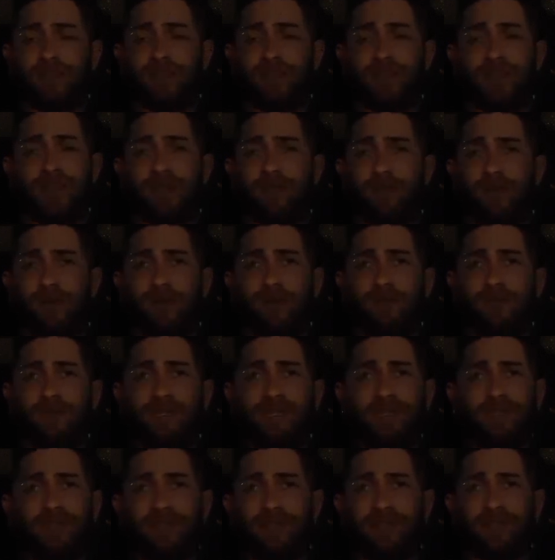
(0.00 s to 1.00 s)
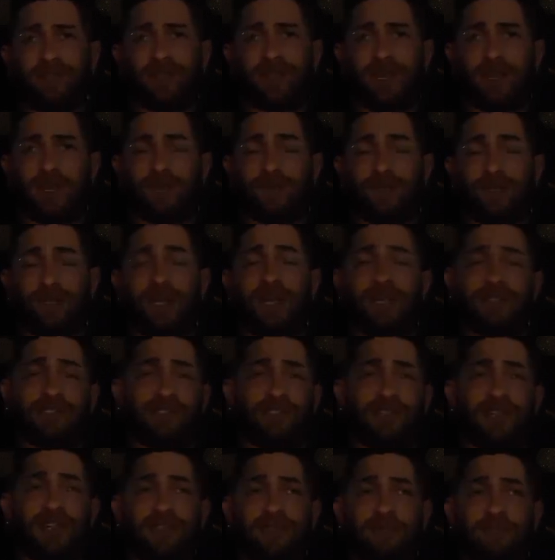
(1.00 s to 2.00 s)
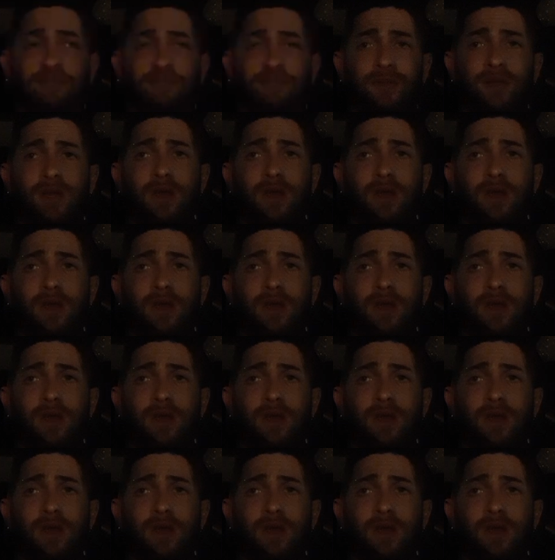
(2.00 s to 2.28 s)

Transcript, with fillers: Nothing ever comes easy in life. And yes, nice,